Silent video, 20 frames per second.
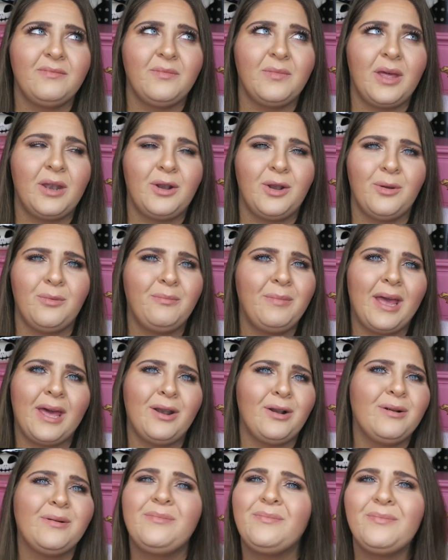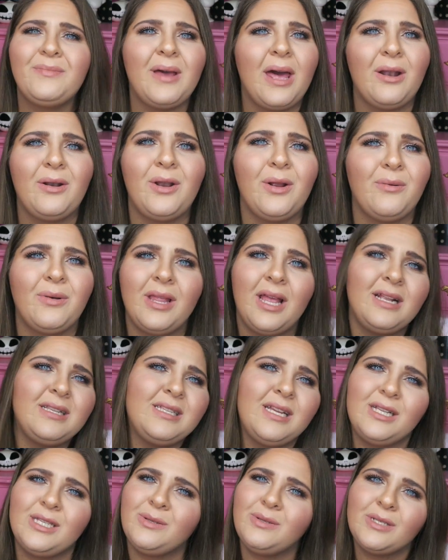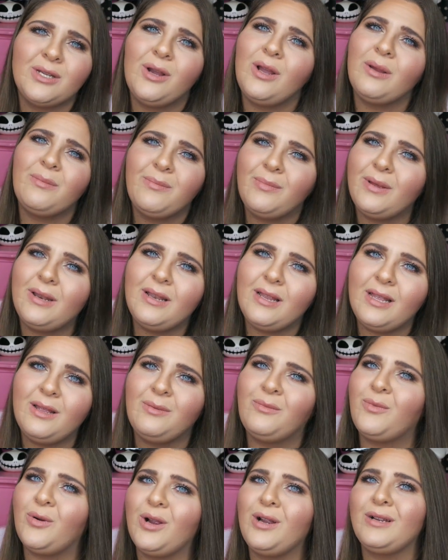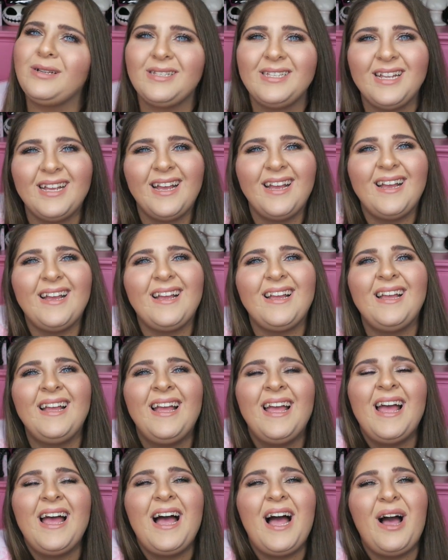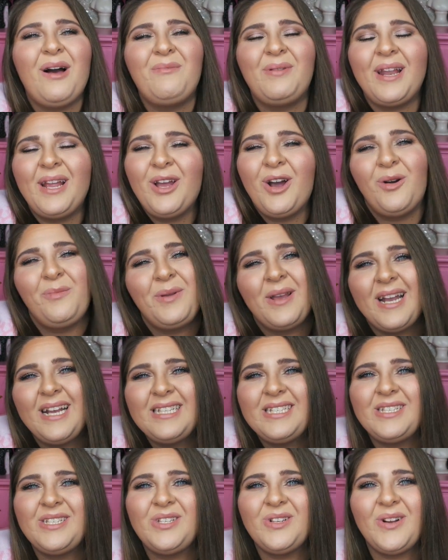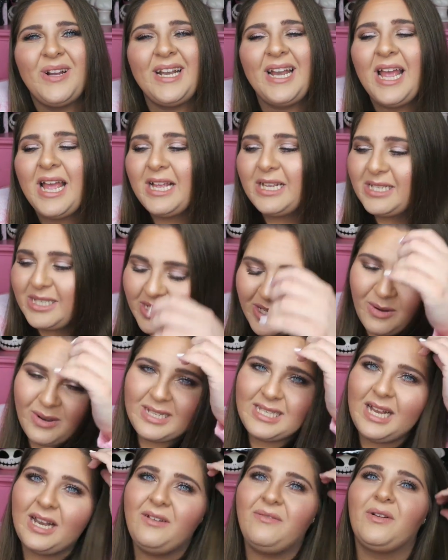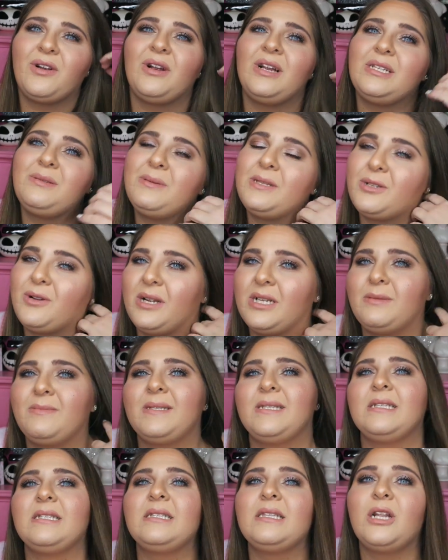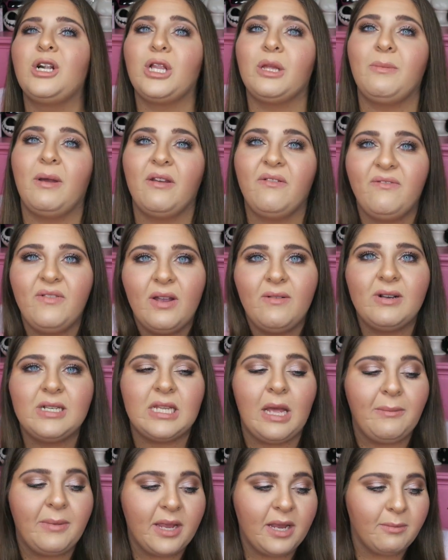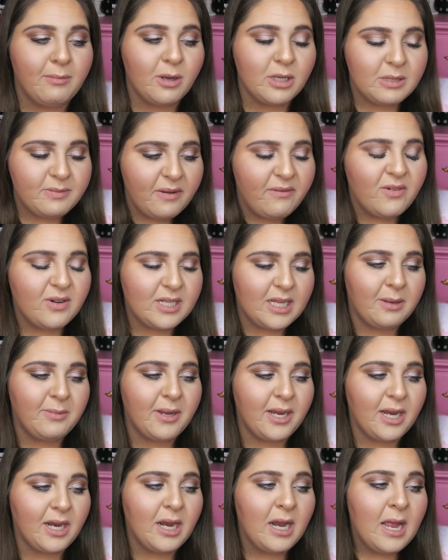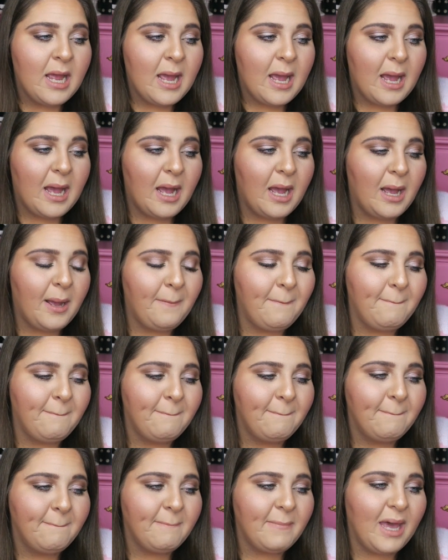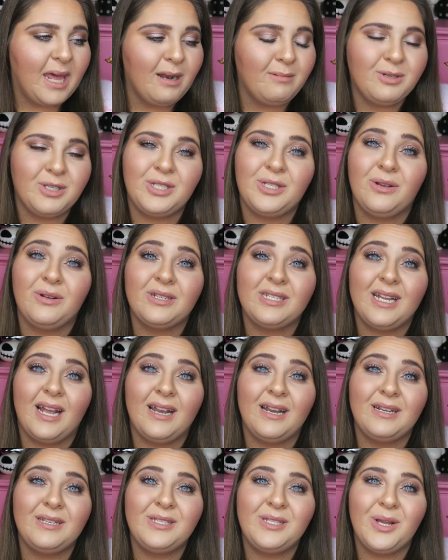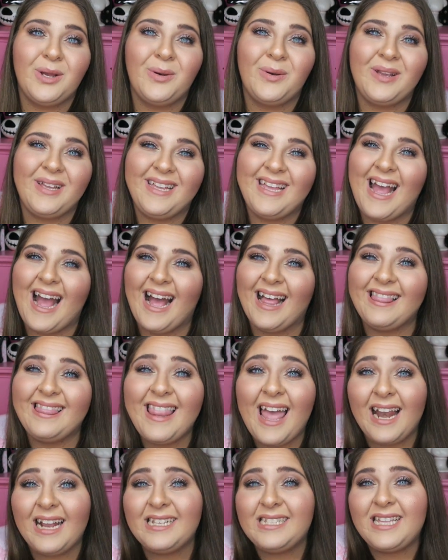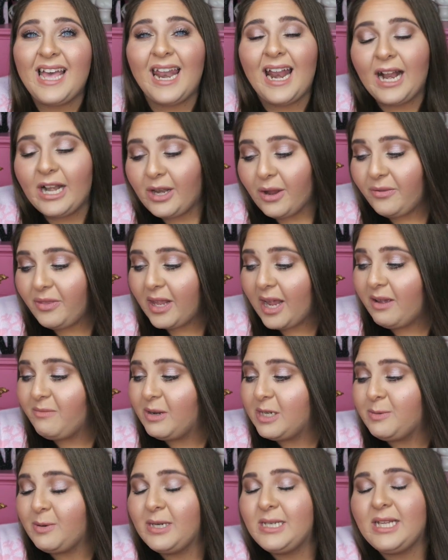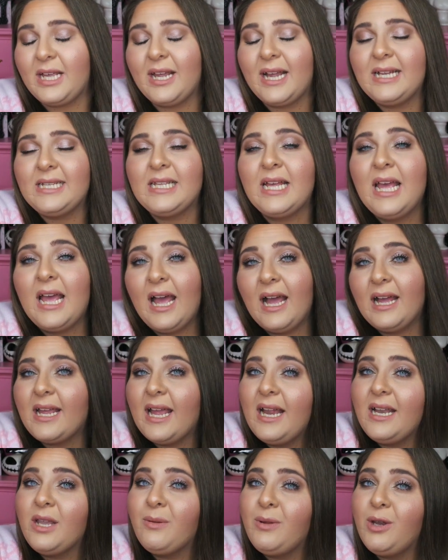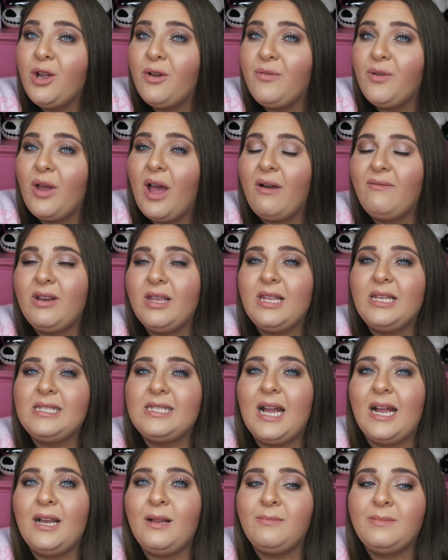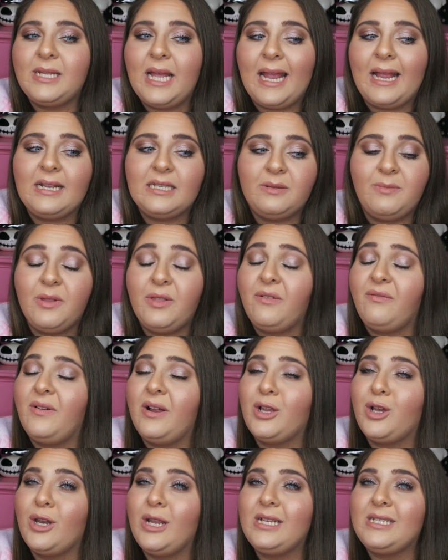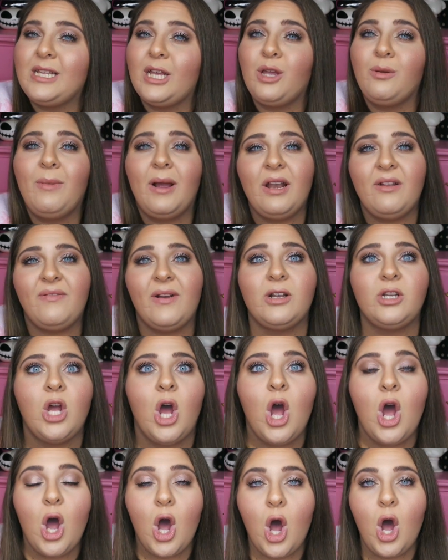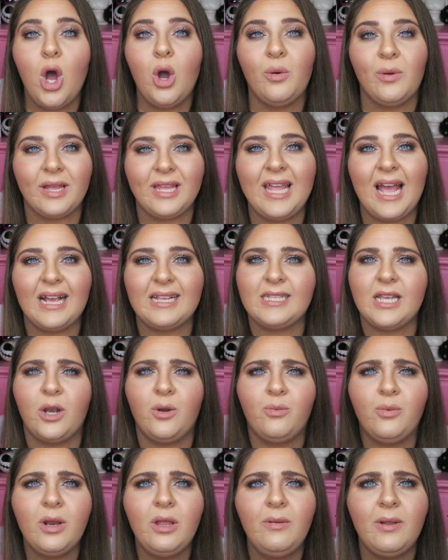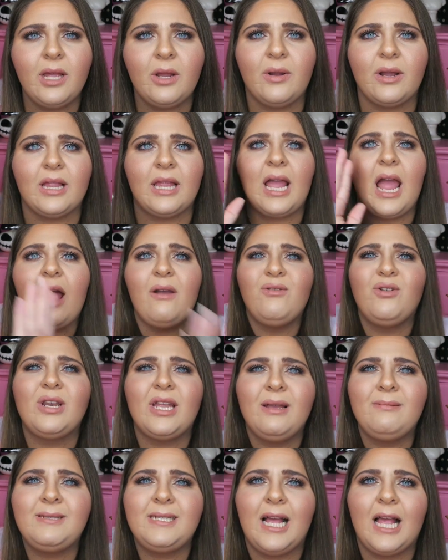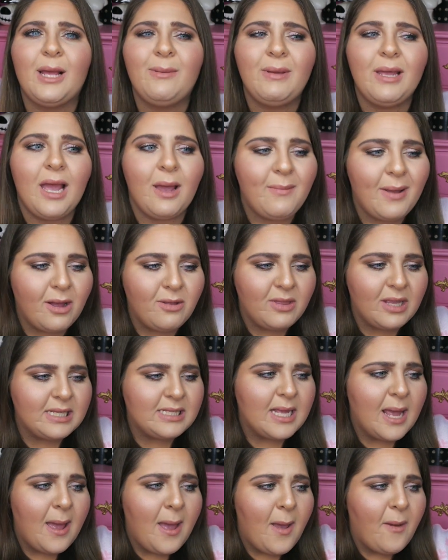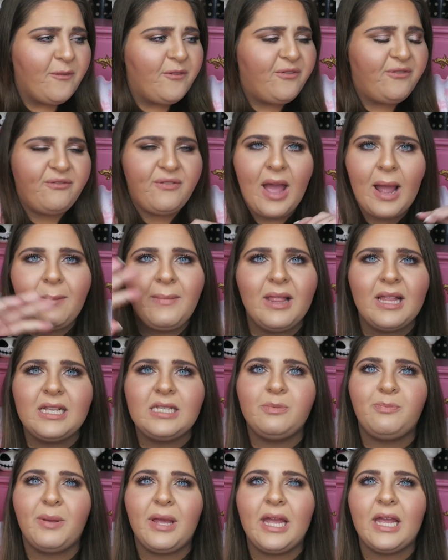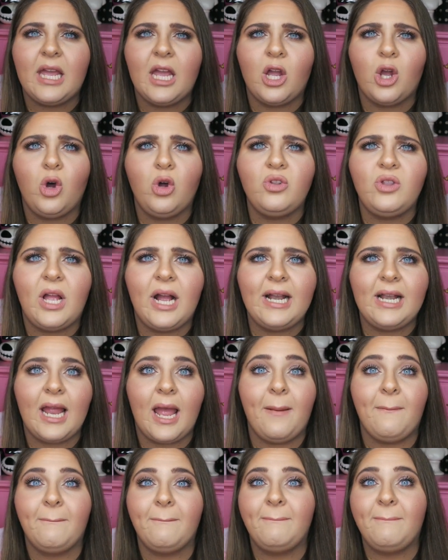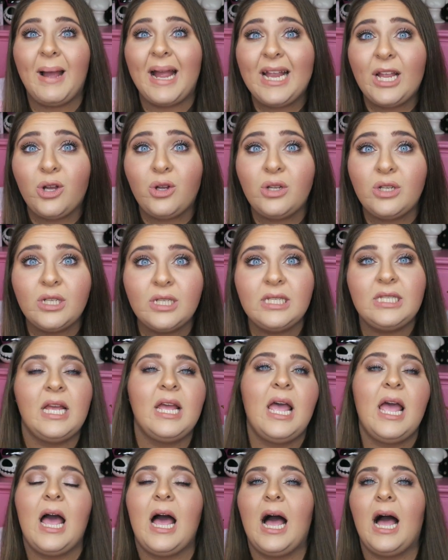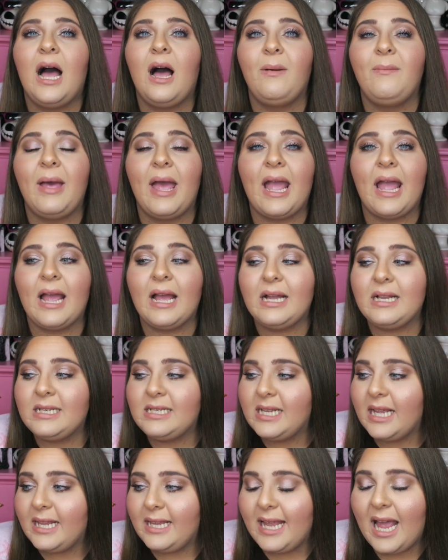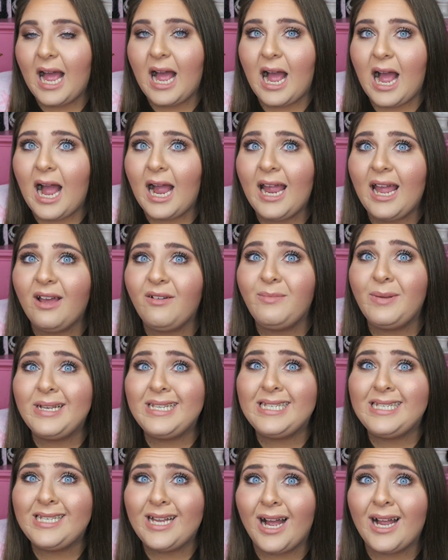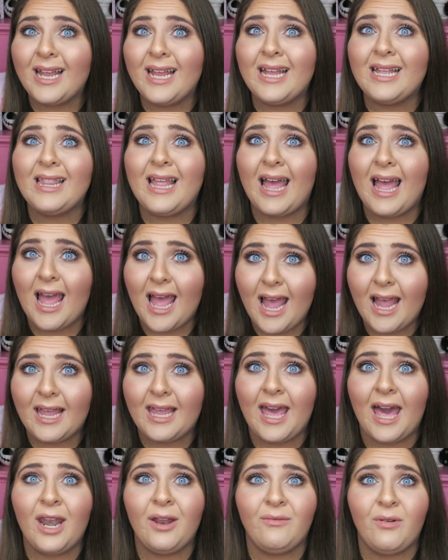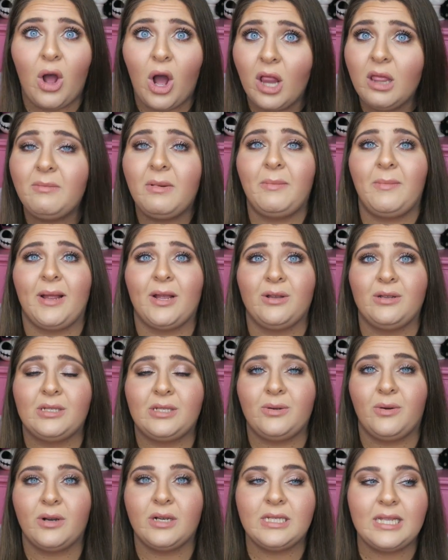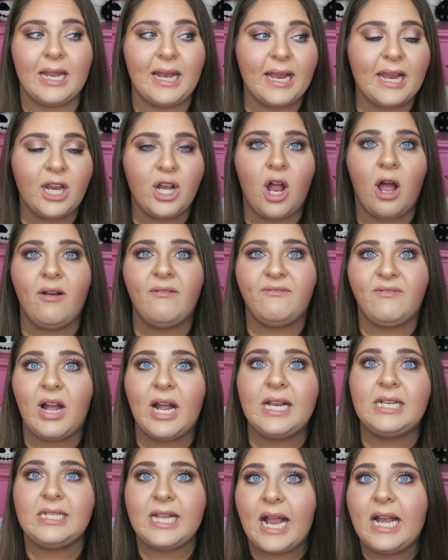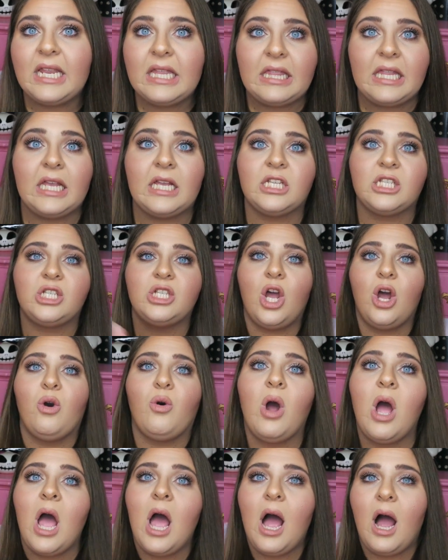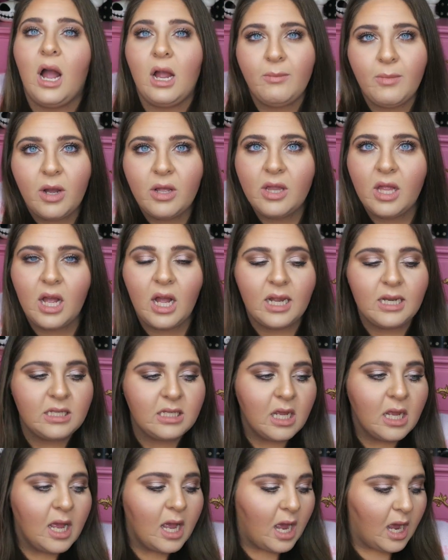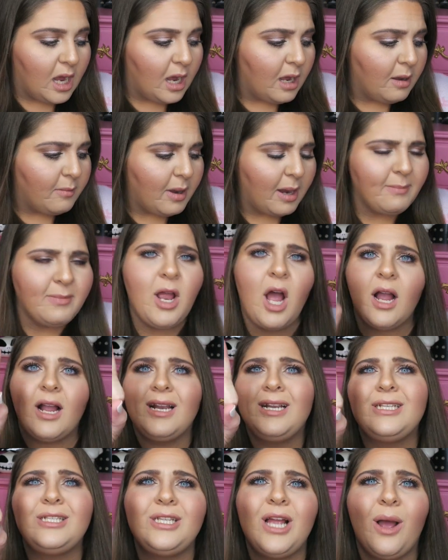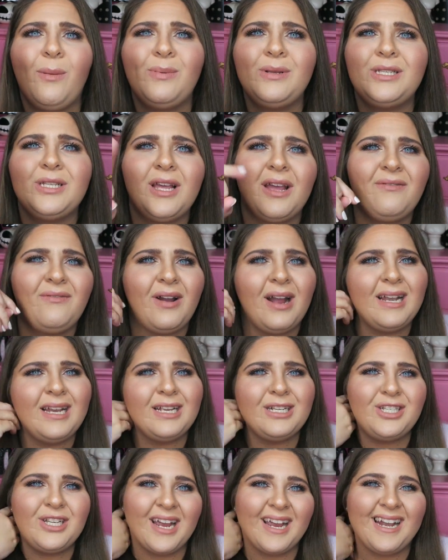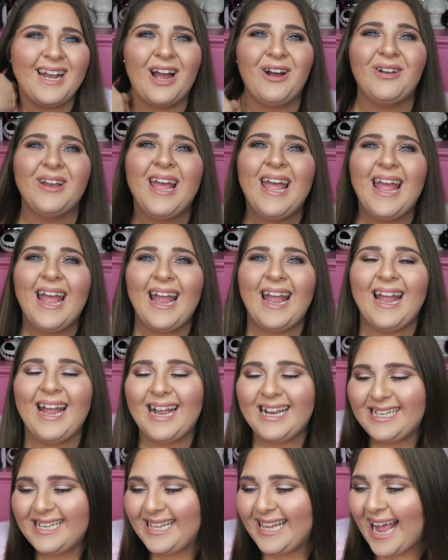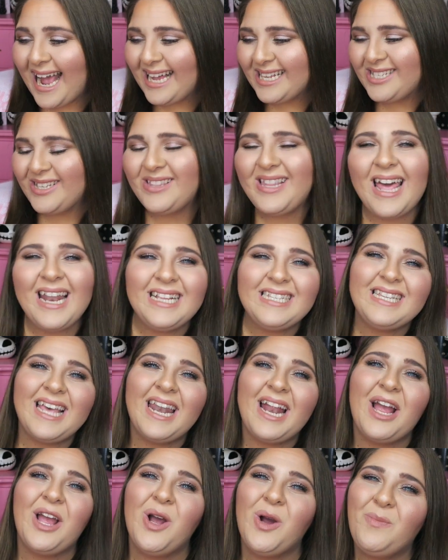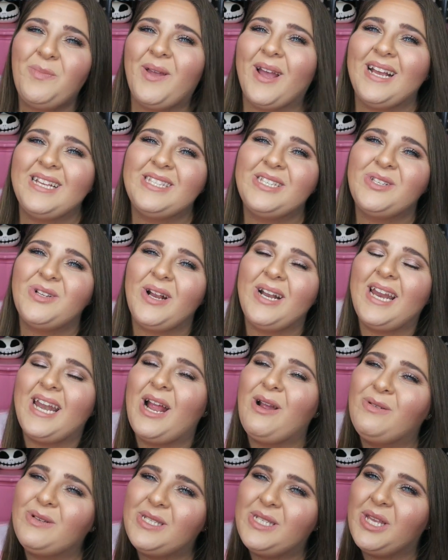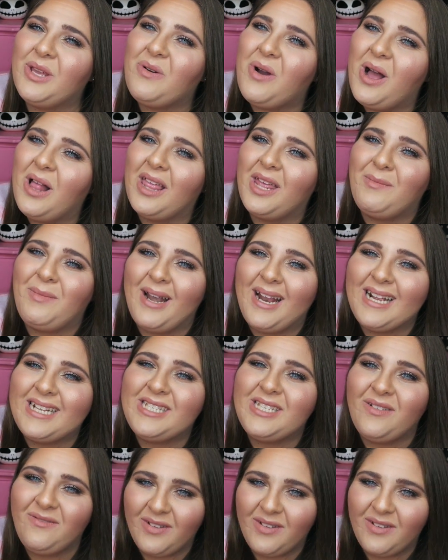I don't know, manner. I don't know where that sentence was going, but it works. But I hope you guys enjoyed. So excited for Christmas. Christmas is literally my most favorite time of year. And I'm just so excited. So yeah, that is that. I don't think I have much more to tell you guys. Again, let me know if you have any of these items and some other fun goodies that you might have found. Oh yes, and really, really quickly, everyone keeps telling me about this fabulous pink and gold line at Michael's. And yeah, I have been stalking the heck out of all of my Michael's stores and I cannot find anything. So I'm on the hunt. I'm not going to stop until I find it and check it out. And yeah, so that is that. I hope you guys enjoyed and I will see you all in my next